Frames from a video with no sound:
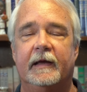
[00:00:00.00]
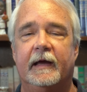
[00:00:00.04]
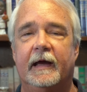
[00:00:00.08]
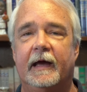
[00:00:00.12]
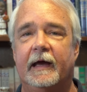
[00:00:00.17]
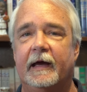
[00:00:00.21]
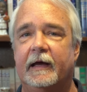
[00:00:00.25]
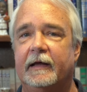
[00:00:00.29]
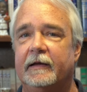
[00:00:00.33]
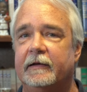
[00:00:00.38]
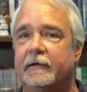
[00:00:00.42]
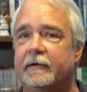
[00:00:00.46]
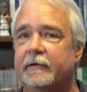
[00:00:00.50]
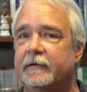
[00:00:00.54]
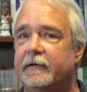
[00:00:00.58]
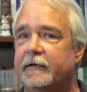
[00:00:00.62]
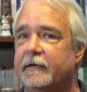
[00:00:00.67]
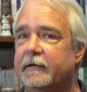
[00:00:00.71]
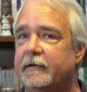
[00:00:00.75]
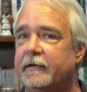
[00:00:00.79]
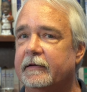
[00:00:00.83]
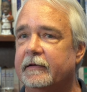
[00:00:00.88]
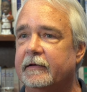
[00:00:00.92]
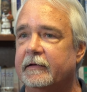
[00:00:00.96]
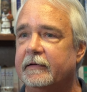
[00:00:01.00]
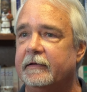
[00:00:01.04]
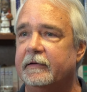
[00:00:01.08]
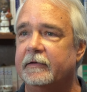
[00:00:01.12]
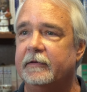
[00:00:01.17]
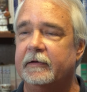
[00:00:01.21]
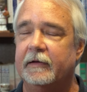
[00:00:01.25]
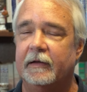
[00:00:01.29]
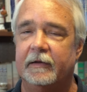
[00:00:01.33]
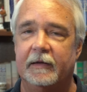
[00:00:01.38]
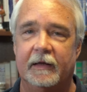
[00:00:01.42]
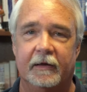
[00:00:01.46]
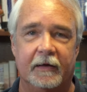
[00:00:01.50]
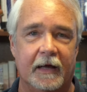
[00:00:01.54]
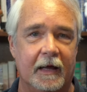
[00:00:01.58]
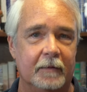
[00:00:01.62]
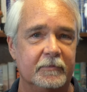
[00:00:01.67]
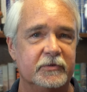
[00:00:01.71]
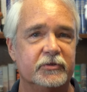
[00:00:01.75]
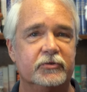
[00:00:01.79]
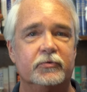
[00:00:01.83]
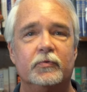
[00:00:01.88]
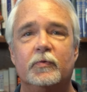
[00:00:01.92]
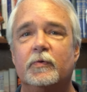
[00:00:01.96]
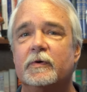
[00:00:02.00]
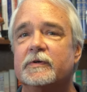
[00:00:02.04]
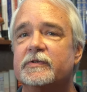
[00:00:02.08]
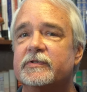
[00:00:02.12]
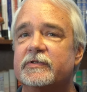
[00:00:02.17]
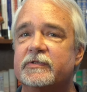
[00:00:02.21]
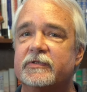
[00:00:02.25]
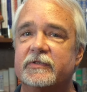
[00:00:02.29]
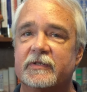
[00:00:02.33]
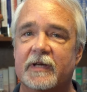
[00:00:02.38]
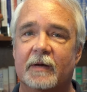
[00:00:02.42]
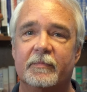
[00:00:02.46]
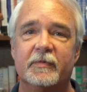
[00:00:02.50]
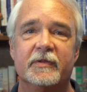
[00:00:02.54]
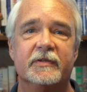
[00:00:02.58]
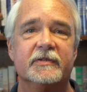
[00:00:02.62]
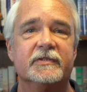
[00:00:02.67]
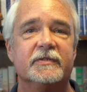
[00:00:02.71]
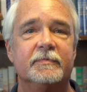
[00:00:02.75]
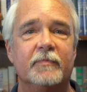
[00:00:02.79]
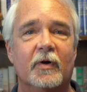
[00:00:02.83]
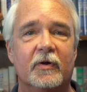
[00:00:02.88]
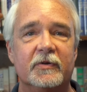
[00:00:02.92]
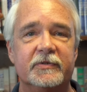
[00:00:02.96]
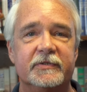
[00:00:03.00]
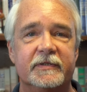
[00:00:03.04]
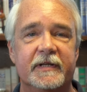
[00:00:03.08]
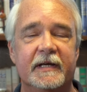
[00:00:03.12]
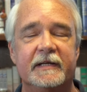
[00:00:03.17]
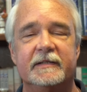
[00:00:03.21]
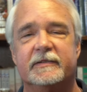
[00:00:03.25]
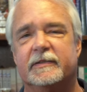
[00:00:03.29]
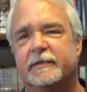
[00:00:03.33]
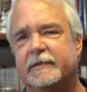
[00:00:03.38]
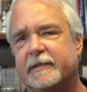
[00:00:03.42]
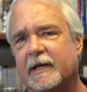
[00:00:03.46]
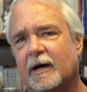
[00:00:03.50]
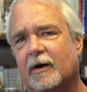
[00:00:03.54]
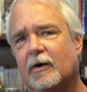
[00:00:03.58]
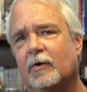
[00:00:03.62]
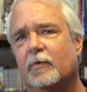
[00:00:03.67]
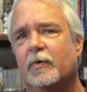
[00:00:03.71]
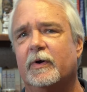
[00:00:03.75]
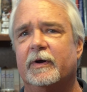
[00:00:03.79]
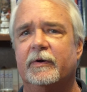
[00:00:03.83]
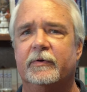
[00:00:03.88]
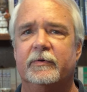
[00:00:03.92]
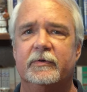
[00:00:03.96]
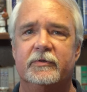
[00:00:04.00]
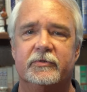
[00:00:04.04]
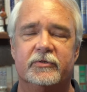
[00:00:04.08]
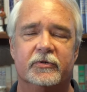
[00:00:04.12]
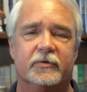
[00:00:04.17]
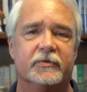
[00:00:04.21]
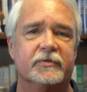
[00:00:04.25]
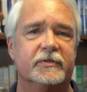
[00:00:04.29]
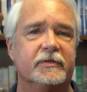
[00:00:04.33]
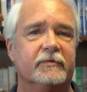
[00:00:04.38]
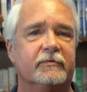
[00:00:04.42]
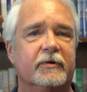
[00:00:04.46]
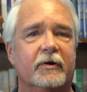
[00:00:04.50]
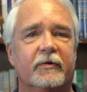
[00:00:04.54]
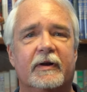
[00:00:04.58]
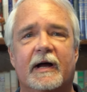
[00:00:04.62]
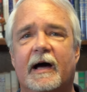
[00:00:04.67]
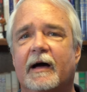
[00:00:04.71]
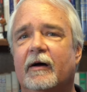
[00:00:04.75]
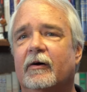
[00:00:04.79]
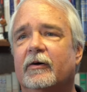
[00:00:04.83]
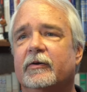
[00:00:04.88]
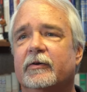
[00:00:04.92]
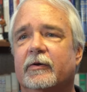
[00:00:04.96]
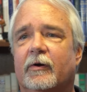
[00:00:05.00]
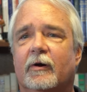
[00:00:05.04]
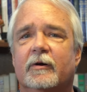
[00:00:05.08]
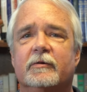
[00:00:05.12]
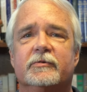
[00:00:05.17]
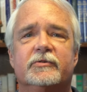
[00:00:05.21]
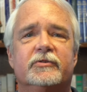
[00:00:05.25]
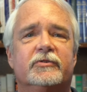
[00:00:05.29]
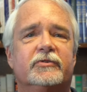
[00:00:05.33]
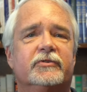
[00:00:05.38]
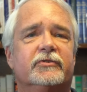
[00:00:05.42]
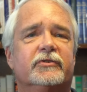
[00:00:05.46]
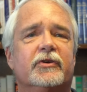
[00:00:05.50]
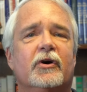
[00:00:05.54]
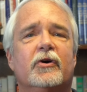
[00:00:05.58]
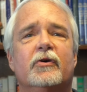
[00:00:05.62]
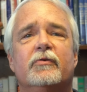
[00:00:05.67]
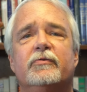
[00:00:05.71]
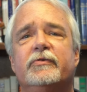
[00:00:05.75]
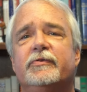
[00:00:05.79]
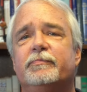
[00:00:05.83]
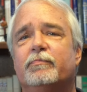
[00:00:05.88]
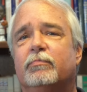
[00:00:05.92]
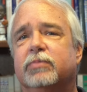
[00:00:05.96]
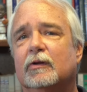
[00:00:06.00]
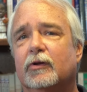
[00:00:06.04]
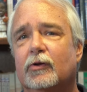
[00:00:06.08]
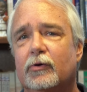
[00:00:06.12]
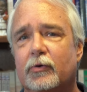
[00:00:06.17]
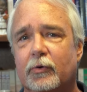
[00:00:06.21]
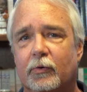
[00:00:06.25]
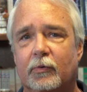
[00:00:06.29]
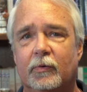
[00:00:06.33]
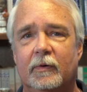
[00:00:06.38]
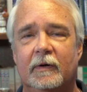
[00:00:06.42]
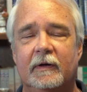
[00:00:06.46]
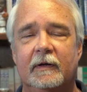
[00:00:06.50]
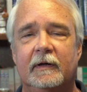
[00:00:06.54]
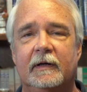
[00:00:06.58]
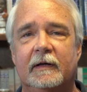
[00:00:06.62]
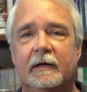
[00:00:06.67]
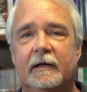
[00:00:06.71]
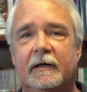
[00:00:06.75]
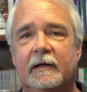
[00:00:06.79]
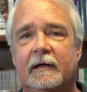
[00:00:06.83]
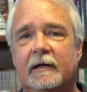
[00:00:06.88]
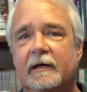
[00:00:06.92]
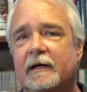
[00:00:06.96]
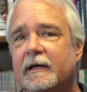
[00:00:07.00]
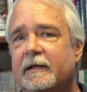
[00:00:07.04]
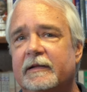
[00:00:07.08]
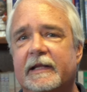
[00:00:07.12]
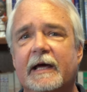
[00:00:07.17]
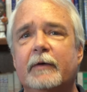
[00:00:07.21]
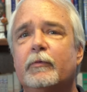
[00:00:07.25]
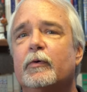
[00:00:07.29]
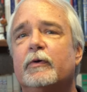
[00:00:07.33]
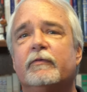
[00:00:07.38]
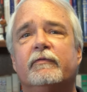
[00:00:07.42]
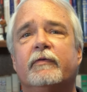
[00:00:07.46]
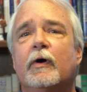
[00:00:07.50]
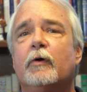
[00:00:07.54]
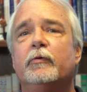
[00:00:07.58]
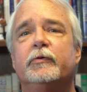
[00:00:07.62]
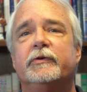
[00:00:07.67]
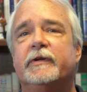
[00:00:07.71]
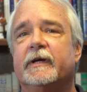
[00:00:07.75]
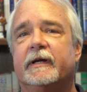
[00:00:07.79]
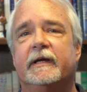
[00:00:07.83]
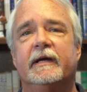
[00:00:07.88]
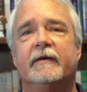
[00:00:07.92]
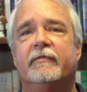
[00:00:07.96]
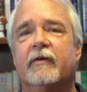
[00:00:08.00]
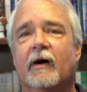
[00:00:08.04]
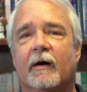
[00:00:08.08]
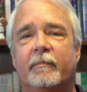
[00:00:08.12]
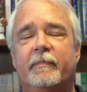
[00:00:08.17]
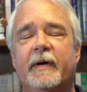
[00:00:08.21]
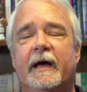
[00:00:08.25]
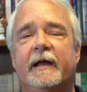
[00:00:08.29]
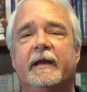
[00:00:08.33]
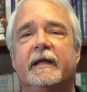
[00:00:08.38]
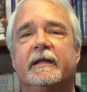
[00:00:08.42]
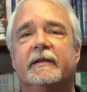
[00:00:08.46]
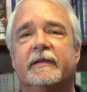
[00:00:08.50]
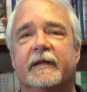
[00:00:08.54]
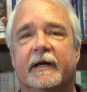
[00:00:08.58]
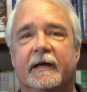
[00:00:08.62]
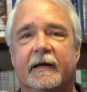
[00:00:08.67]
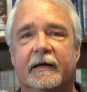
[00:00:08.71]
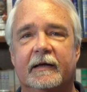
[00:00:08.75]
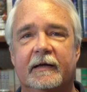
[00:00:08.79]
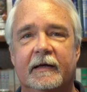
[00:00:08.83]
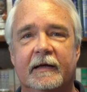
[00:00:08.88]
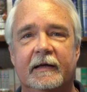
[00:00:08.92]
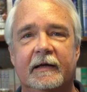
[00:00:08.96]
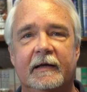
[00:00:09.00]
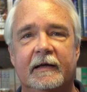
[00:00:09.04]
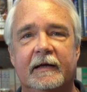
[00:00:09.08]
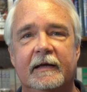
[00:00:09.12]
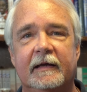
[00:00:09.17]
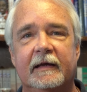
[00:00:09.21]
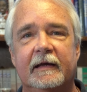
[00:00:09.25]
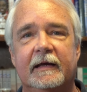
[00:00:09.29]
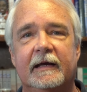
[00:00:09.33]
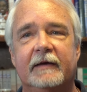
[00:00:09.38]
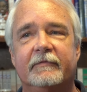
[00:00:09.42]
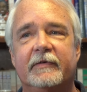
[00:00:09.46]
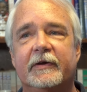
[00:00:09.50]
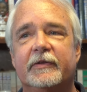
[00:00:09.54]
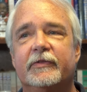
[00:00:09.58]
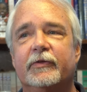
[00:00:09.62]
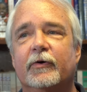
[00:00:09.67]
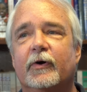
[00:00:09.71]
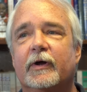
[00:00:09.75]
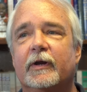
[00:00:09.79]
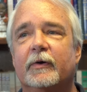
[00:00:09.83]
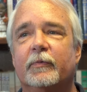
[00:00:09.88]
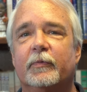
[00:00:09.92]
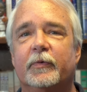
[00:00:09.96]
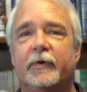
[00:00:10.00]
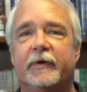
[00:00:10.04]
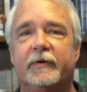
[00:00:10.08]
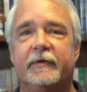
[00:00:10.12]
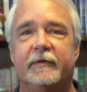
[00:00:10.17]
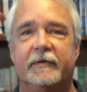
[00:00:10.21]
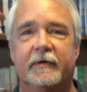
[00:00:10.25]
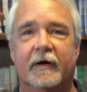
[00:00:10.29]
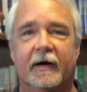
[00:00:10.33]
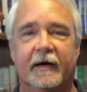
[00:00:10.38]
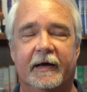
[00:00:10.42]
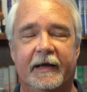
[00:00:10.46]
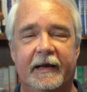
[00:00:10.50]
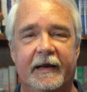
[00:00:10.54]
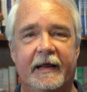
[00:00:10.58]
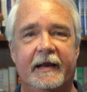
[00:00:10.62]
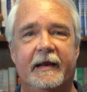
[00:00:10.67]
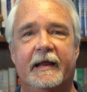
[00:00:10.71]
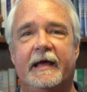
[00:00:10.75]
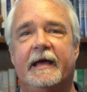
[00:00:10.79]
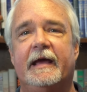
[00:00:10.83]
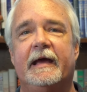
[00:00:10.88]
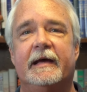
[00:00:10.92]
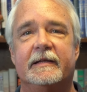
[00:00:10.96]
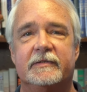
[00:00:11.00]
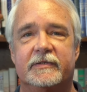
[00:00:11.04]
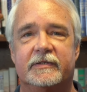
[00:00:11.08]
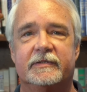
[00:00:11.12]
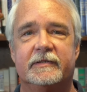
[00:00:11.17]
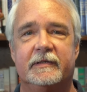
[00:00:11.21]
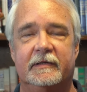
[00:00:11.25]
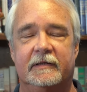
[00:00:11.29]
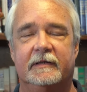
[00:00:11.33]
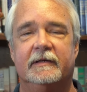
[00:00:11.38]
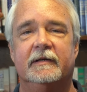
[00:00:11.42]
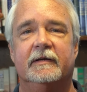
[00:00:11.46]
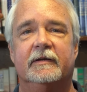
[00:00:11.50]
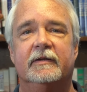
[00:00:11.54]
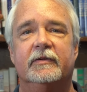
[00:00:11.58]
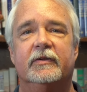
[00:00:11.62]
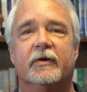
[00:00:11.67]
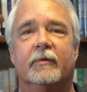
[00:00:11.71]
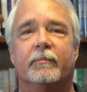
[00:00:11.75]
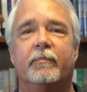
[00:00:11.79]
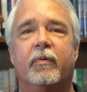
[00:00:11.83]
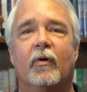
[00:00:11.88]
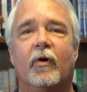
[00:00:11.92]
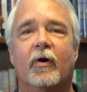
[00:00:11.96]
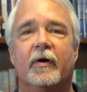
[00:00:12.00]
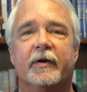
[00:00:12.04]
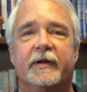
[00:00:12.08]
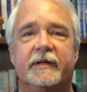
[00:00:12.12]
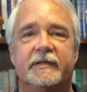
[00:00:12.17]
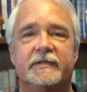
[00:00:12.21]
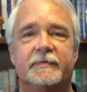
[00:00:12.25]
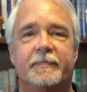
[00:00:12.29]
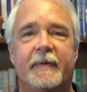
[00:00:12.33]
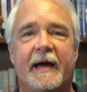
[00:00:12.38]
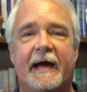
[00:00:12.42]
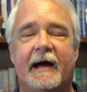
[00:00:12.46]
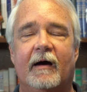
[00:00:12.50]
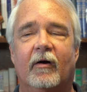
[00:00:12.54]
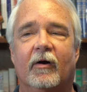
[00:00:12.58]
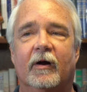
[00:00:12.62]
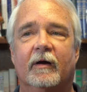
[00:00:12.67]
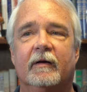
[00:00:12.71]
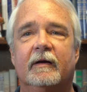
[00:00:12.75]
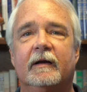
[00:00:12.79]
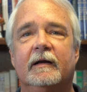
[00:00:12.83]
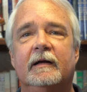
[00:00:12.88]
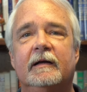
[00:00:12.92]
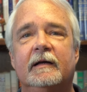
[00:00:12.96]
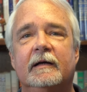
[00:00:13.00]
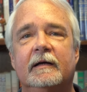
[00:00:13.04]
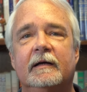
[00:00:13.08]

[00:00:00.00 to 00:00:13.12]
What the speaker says: And I'm sure some of the small states, Delaware, New Jersey, Rhode Island, are so blue, they would vote to give up anything if they thought it would enhance their party's power.